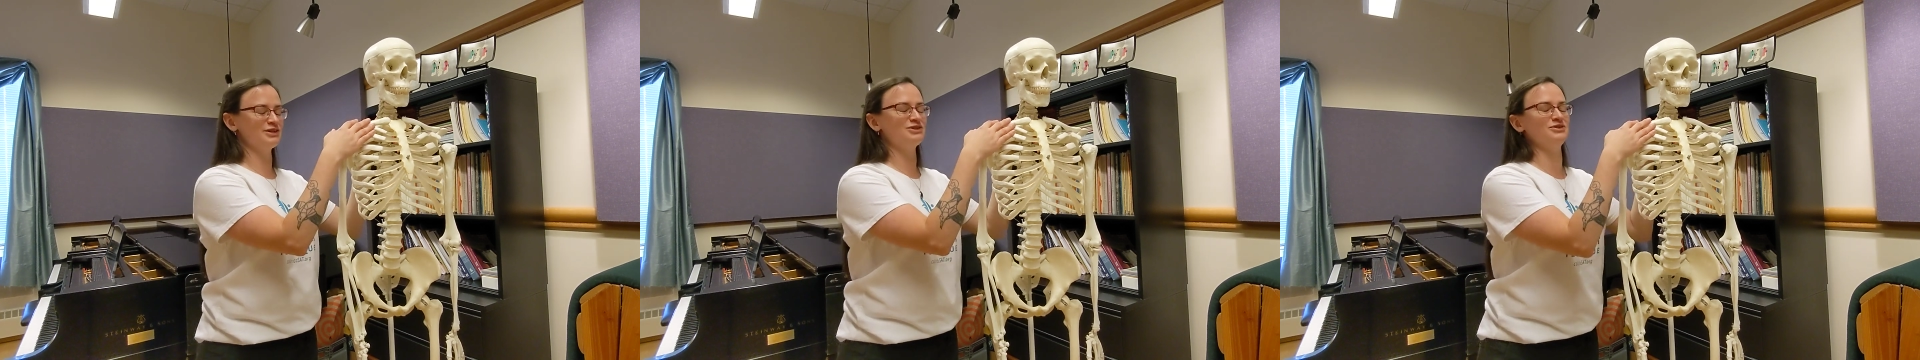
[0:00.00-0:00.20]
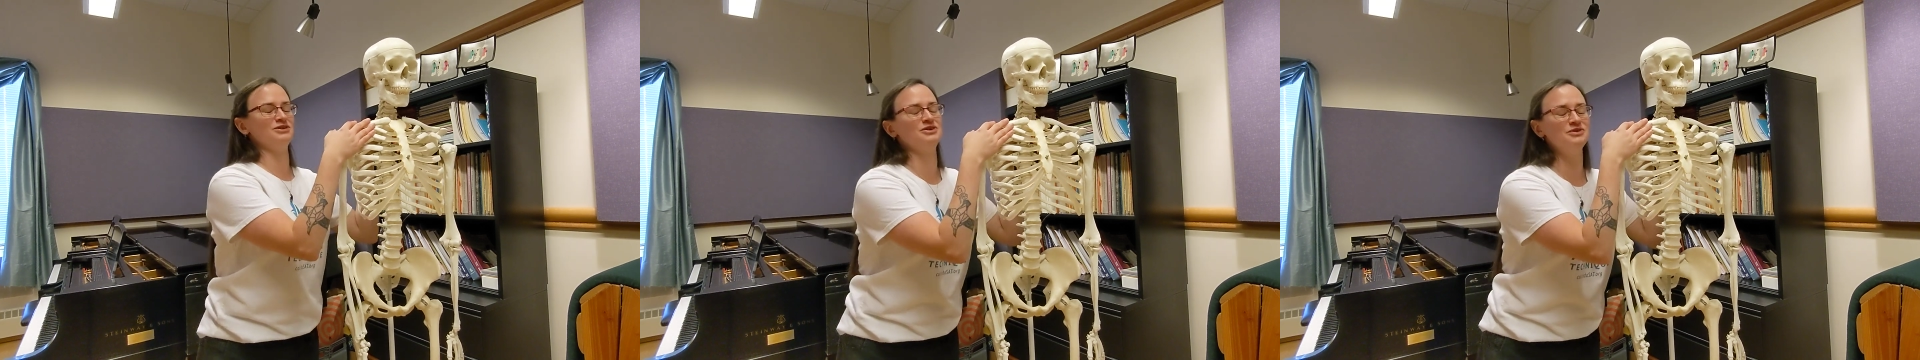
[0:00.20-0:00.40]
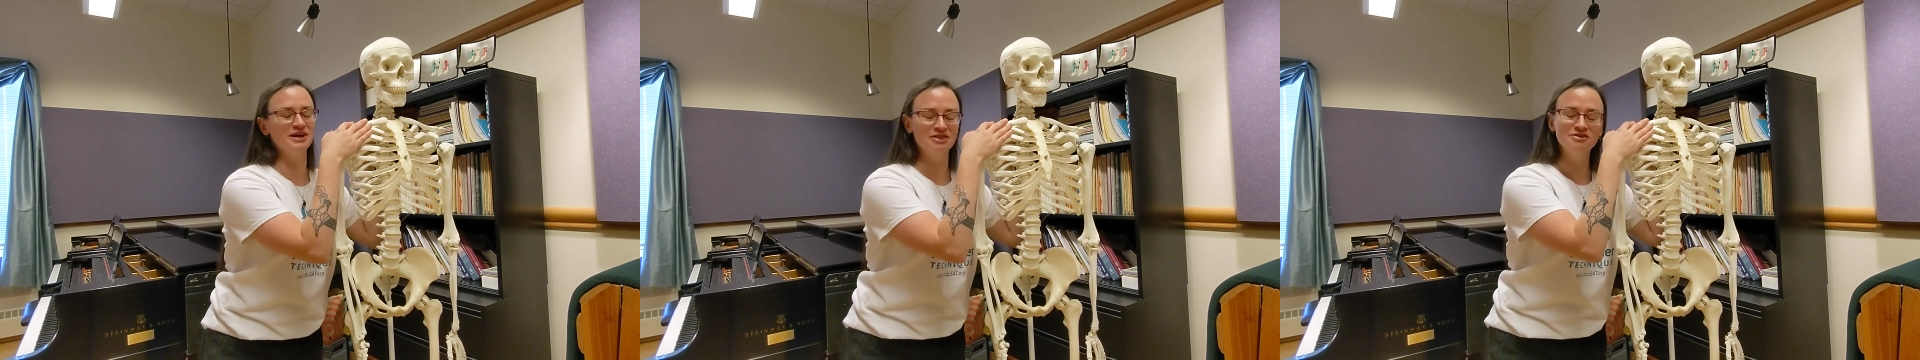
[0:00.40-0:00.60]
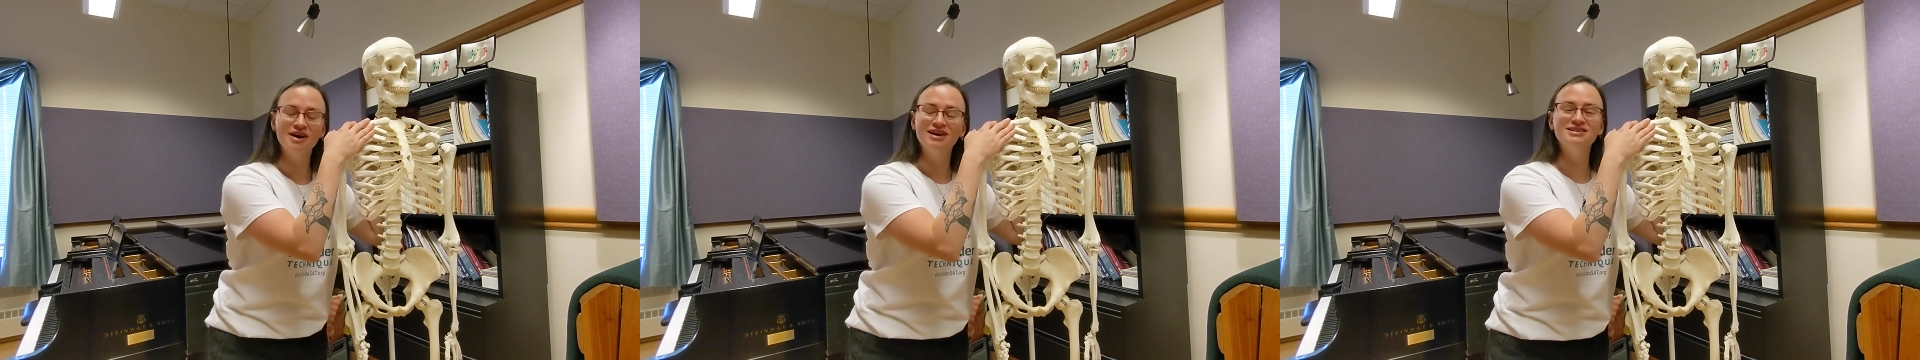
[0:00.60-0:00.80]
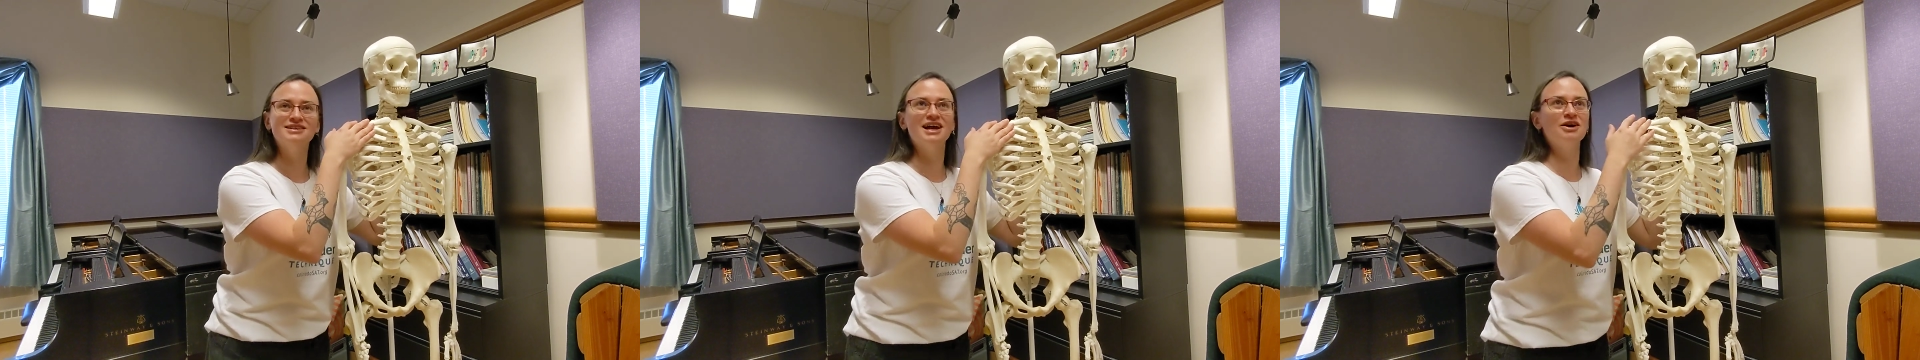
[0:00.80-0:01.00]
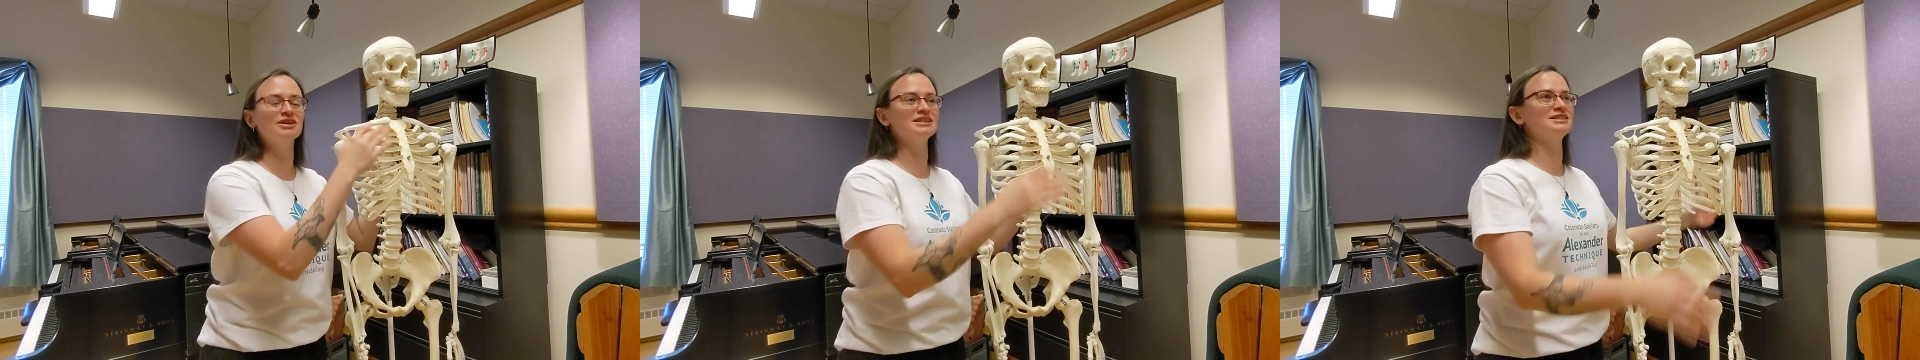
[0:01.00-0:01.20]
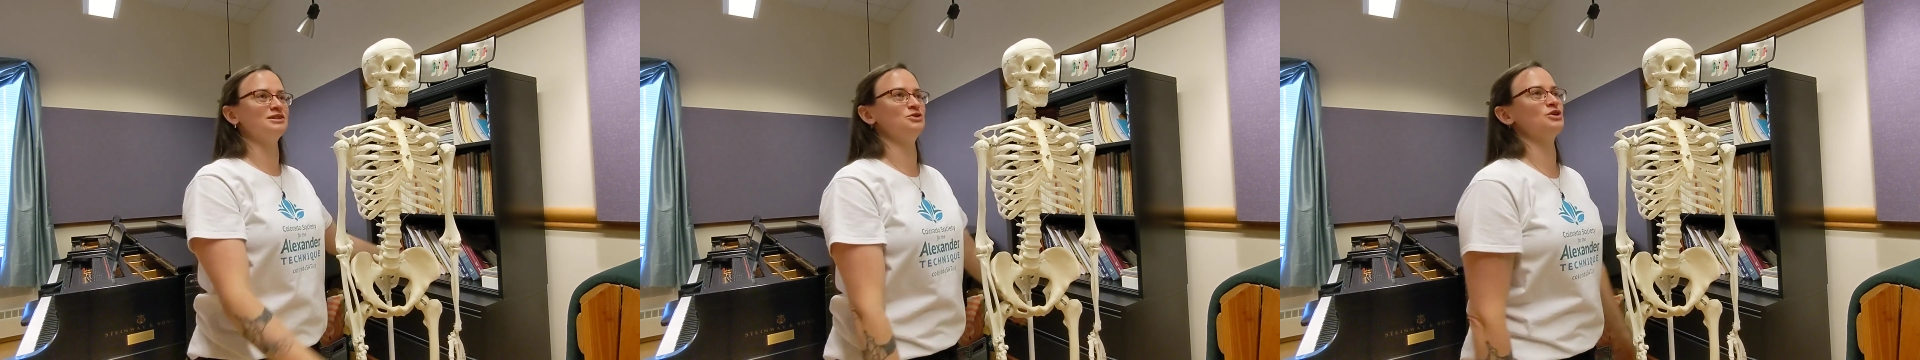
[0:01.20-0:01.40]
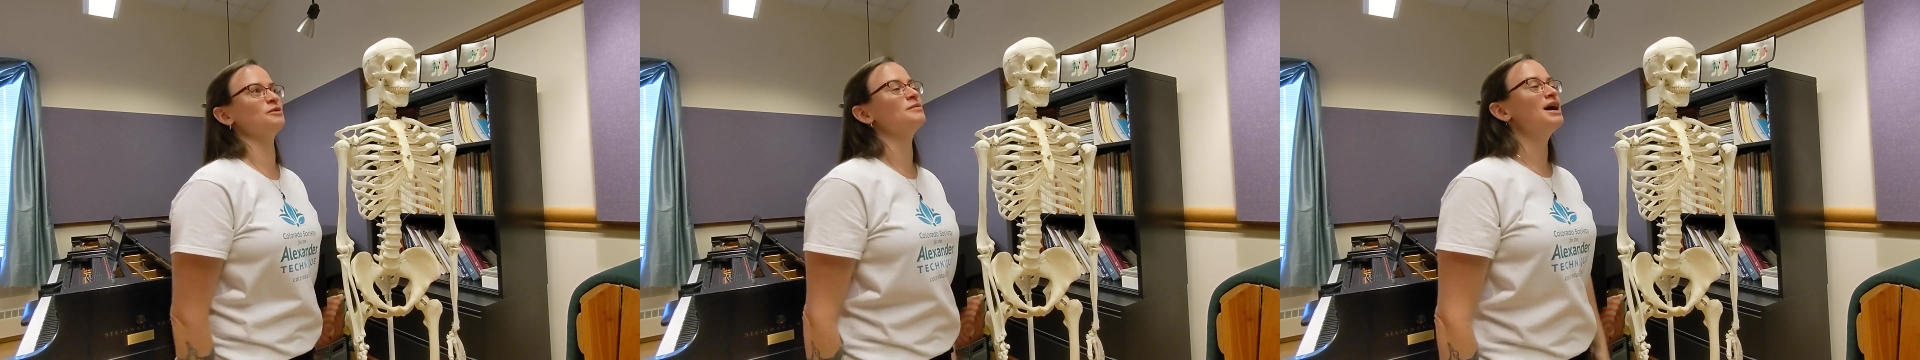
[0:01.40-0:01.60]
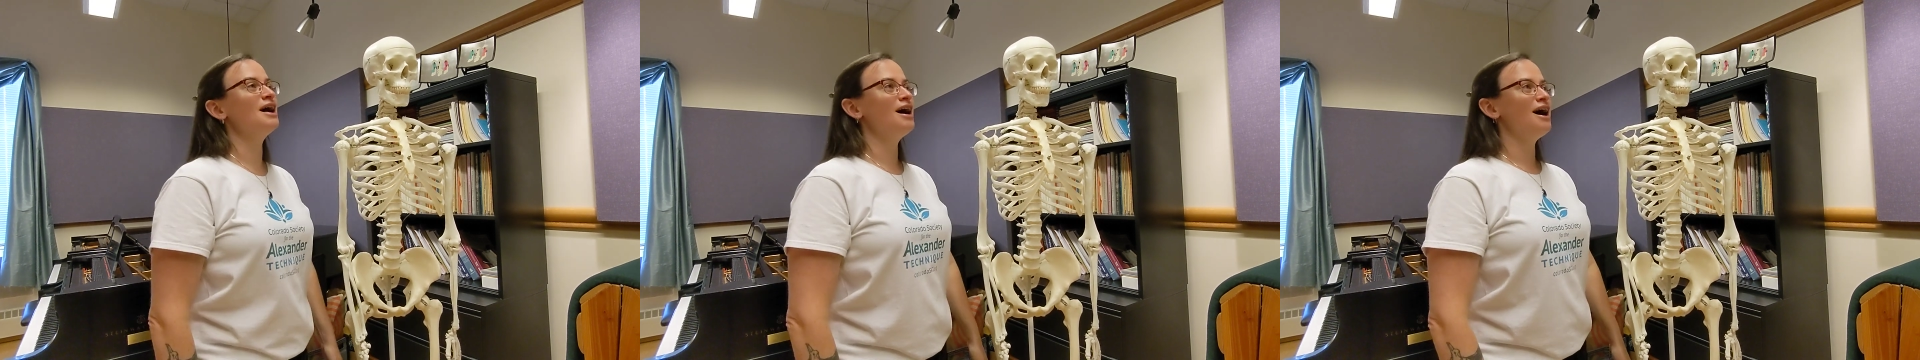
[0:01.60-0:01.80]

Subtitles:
student who had thoracic outlet syndrome,